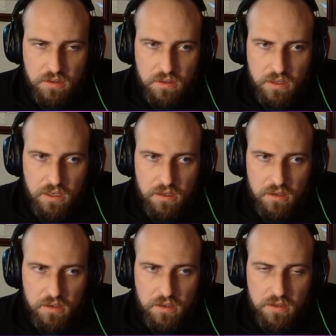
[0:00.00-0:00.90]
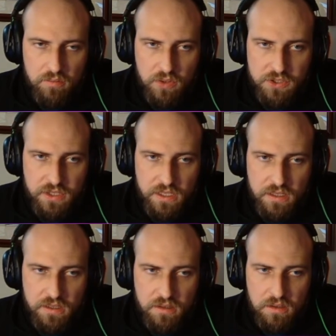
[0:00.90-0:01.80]
Yeah, and then rook check.
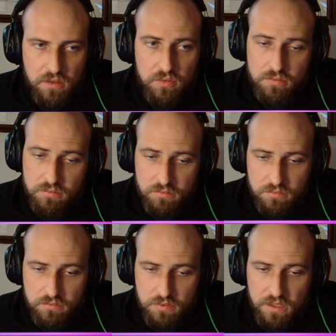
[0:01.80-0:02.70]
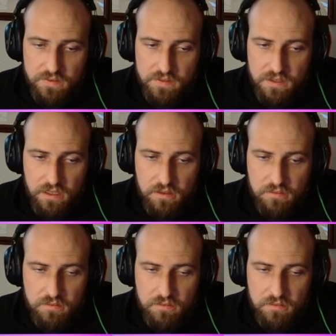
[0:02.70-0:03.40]
Oh, I didn't see that.